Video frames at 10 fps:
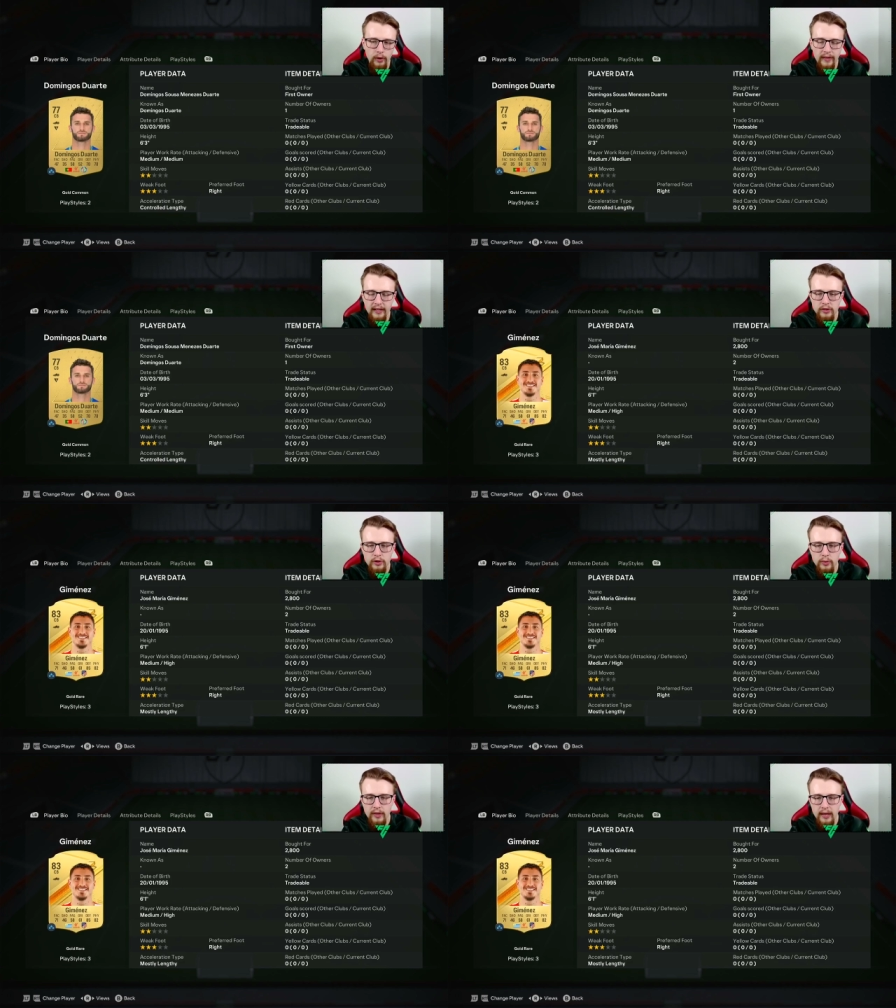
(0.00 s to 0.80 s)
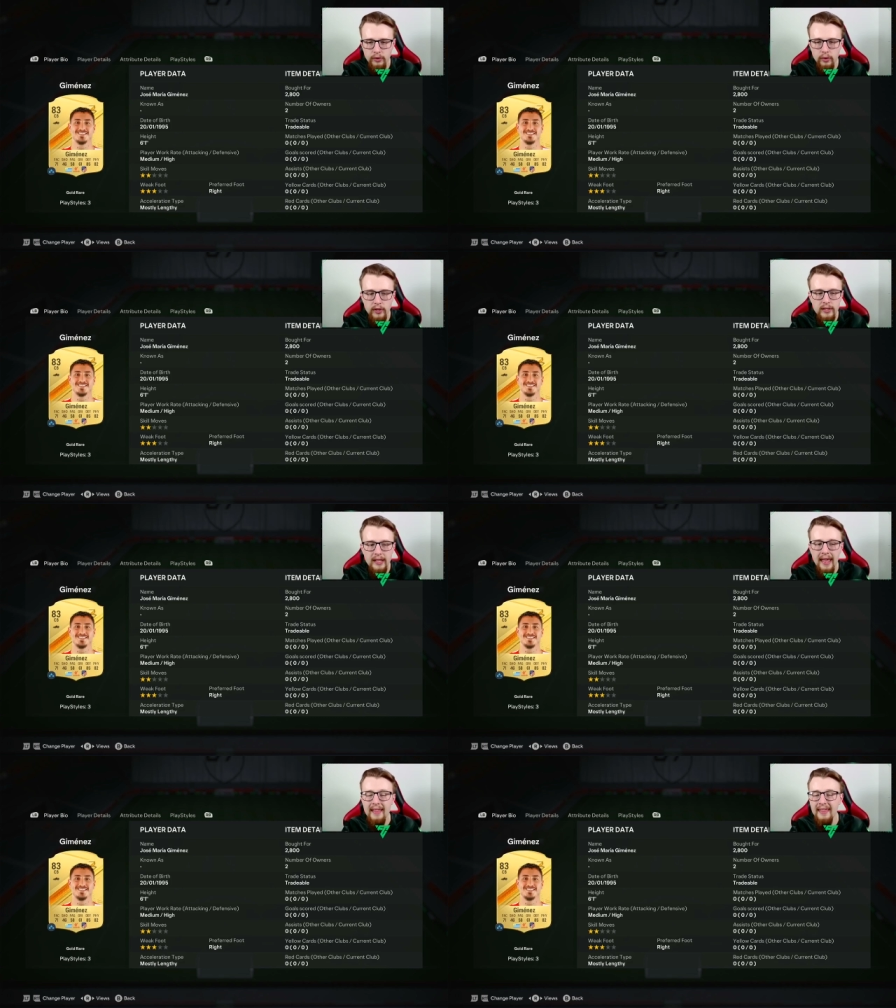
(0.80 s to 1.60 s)
That's 2,000 coins,
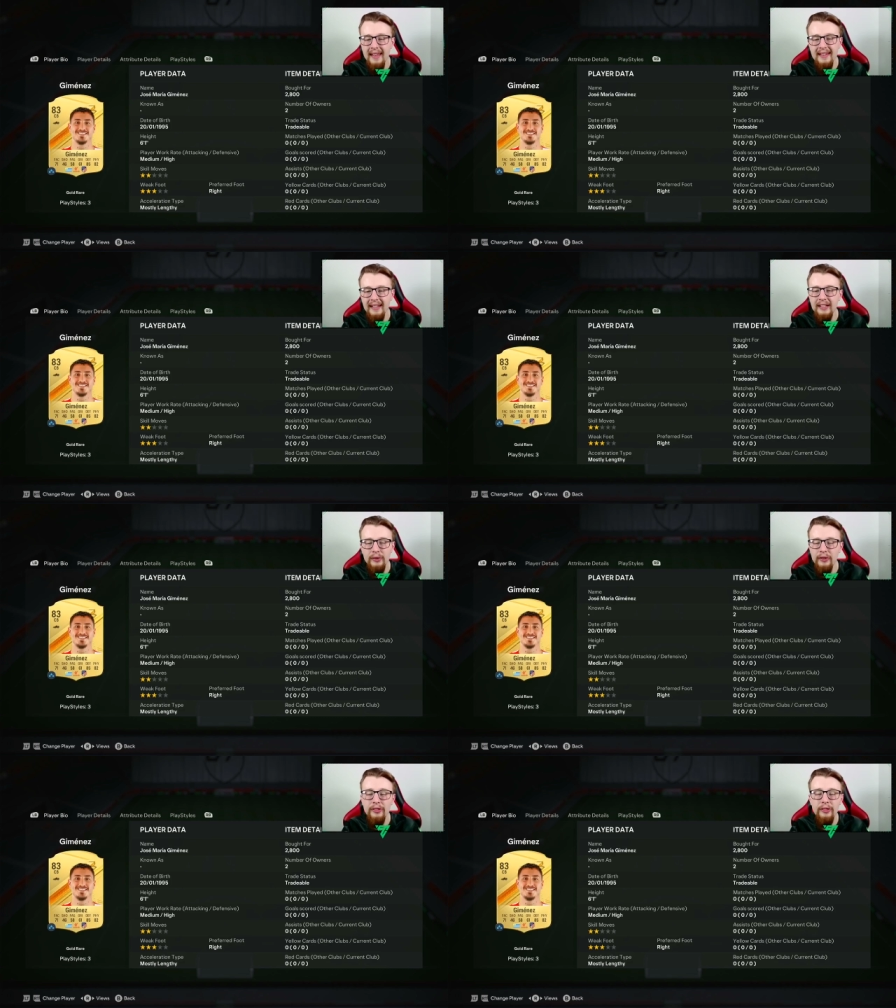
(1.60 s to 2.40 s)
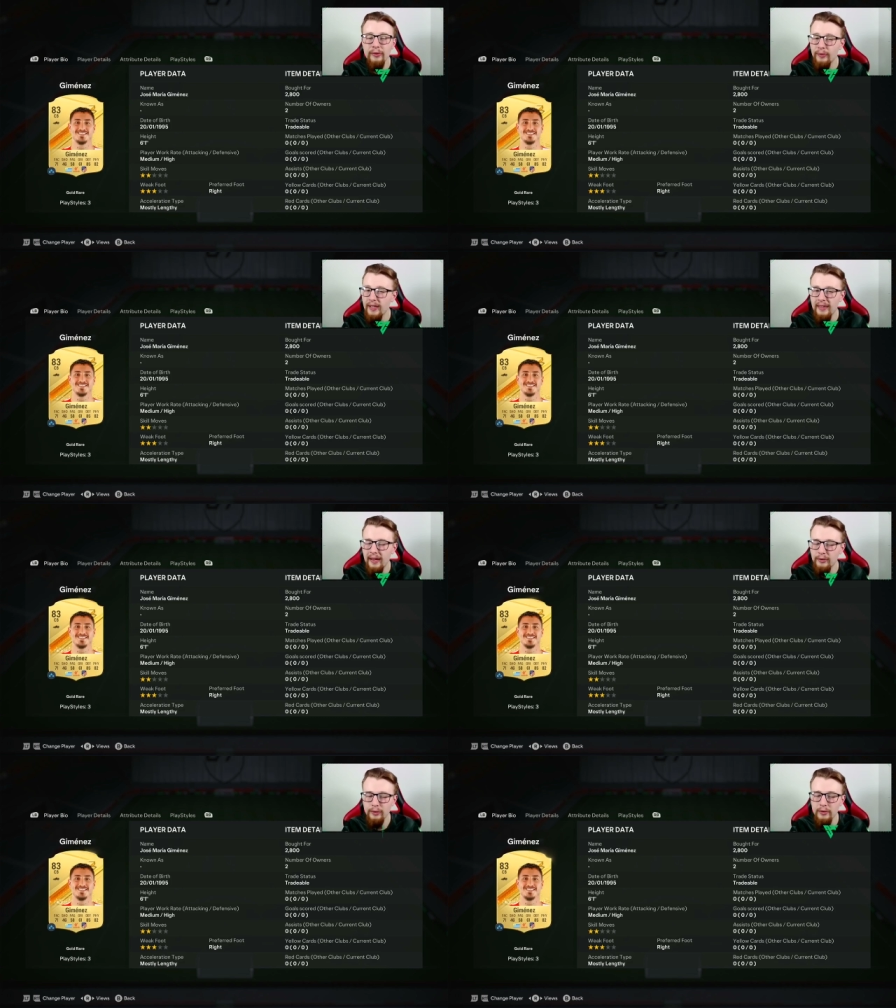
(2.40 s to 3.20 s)
then nearly another
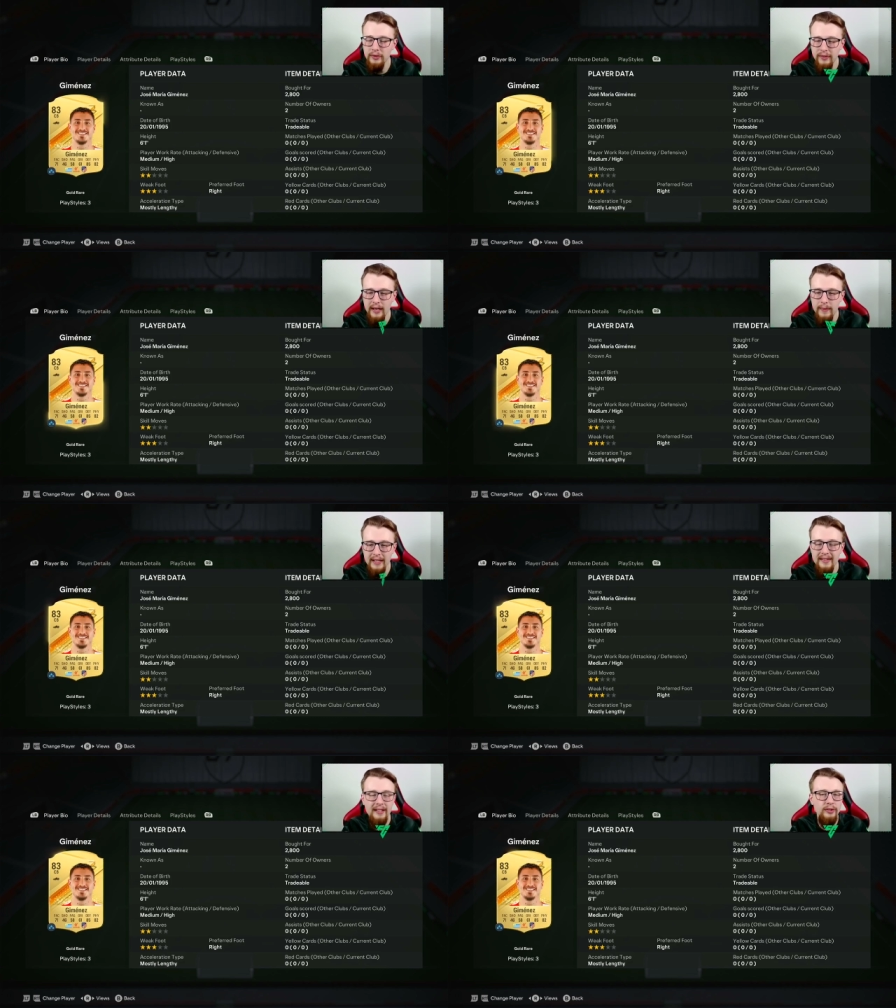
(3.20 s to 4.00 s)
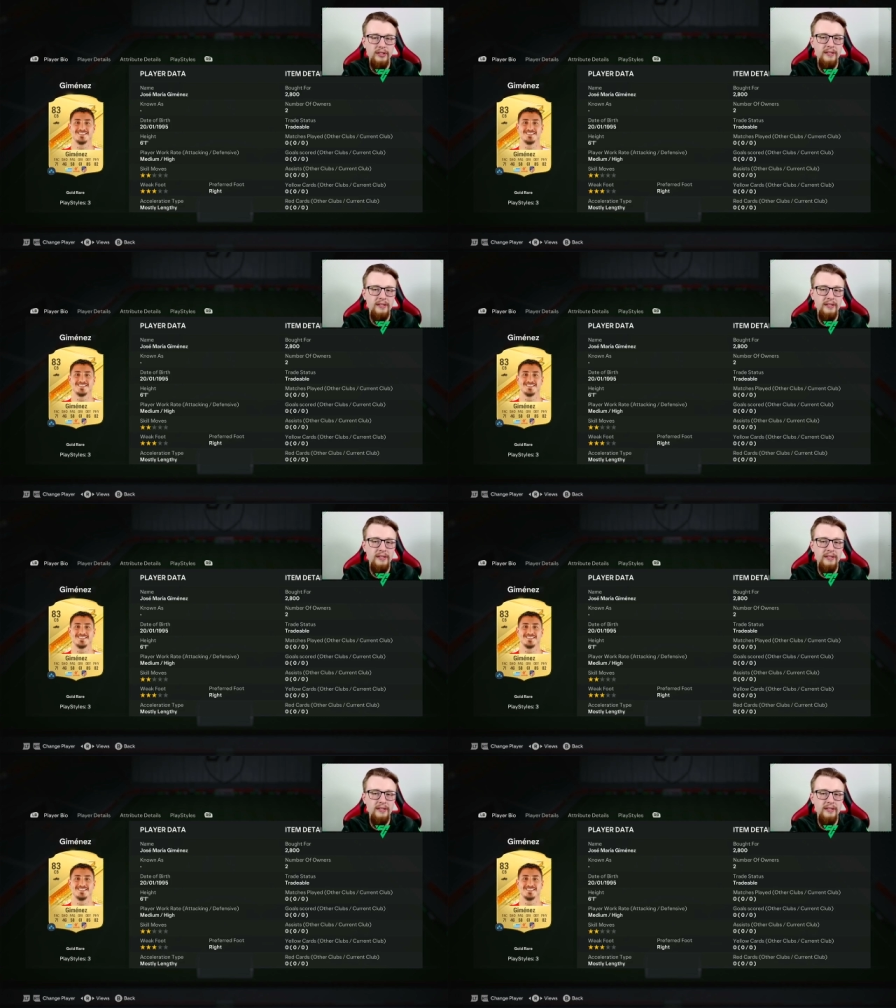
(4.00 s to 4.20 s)
3,000 coins for him, and that's because his